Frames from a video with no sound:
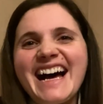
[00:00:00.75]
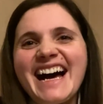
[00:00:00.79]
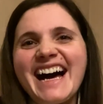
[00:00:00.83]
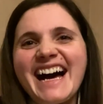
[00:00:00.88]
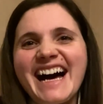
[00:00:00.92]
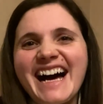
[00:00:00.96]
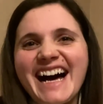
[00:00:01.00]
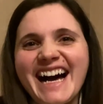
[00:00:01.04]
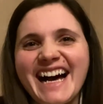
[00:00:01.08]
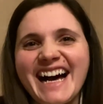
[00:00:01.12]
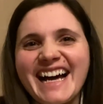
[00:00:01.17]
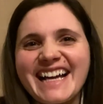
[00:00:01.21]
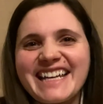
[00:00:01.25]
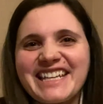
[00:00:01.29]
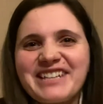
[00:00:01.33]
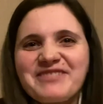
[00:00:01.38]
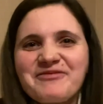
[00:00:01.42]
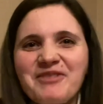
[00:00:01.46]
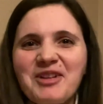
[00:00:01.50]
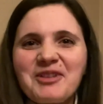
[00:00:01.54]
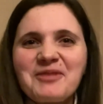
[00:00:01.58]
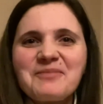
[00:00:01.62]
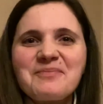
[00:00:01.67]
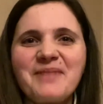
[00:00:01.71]
Hi, and
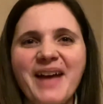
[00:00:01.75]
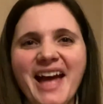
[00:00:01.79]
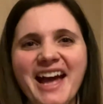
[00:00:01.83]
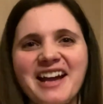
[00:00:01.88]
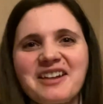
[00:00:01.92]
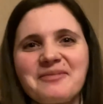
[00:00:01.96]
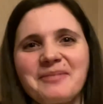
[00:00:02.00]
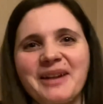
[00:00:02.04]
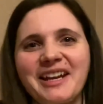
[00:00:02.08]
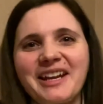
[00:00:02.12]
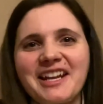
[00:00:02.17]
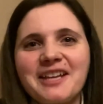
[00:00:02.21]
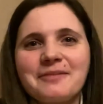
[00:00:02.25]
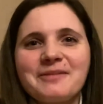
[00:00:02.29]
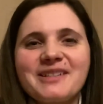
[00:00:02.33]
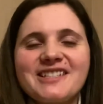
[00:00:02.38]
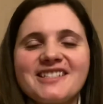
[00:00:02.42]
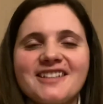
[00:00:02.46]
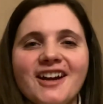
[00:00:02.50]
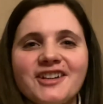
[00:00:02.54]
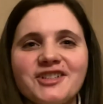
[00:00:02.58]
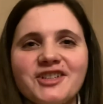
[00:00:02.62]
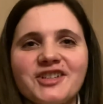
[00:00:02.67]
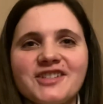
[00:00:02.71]
welcome back. My name is
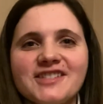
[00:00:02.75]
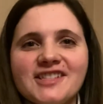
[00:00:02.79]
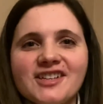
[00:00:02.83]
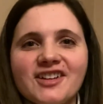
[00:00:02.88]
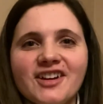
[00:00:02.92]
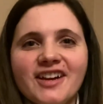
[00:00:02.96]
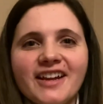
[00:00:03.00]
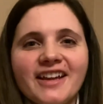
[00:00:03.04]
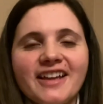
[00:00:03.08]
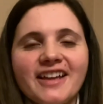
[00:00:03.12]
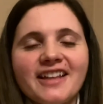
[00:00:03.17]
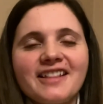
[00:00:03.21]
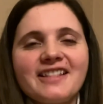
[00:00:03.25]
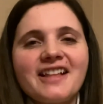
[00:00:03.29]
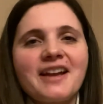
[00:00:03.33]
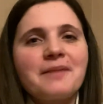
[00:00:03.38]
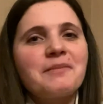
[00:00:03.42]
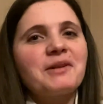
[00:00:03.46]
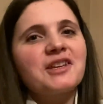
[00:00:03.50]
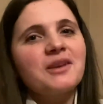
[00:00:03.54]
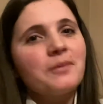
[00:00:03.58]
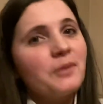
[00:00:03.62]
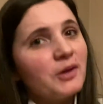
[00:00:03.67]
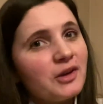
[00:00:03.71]
Dr. Sarah Hill. I'm a
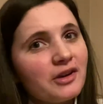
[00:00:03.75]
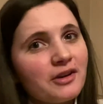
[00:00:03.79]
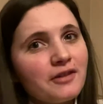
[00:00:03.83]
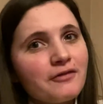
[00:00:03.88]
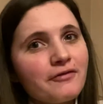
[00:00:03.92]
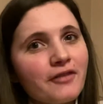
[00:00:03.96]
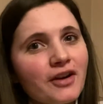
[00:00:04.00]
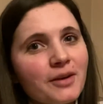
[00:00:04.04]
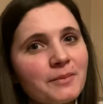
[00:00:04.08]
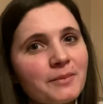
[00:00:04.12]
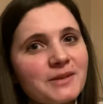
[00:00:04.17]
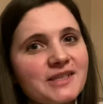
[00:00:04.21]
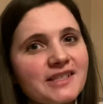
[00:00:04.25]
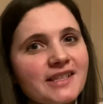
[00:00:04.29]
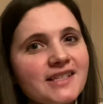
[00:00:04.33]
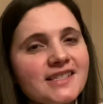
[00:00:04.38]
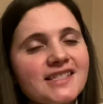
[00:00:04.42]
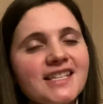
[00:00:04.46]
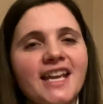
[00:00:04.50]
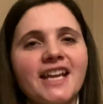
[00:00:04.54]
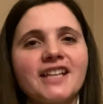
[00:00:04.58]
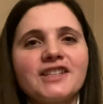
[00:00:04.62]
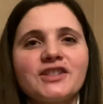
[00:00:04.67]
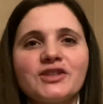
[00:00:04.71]
community pharmacist
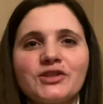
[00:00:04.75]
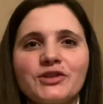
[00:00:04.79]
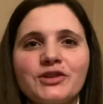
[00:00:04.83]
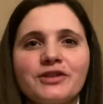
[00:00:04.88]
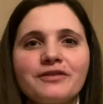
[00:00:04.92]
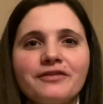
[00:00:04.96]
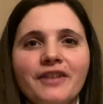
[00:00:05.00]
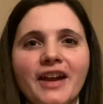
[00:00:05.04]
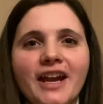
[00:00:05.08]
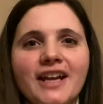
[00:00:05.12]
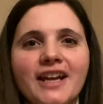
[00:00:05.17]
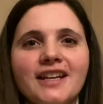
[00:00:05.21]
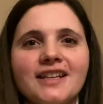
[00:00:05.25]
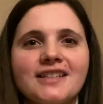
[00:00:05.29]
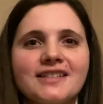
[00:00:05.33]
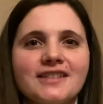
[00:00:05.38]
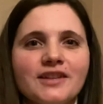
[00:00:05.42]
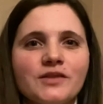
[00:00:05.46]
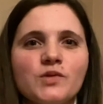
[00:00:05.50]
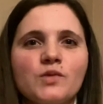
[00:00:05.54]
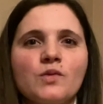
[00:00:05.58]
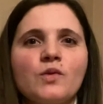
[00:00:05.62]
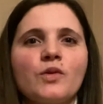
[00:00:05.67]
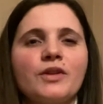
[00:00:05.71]
and certified
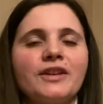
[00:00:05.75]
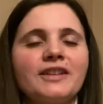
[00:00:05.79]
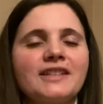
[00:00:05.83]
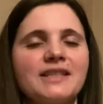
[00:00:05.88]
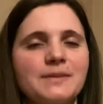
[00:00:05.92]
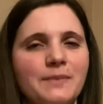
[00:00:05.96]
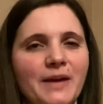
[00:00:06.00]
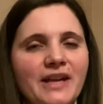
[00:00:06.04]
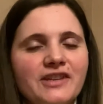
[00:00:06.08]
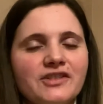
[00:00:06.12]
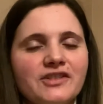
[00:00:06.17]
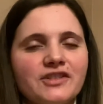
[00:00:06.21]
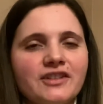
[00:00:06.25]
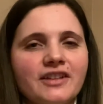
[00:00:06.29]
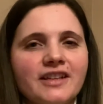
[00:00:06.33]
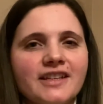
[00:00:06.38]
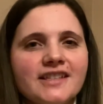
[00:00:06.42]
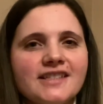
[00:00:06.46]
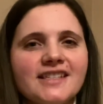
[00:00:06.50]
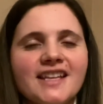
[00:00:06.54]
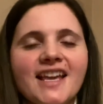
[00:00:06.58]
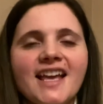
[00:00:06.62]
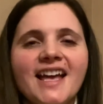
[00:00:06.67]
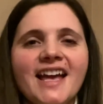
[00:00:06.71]
essential oil specialist.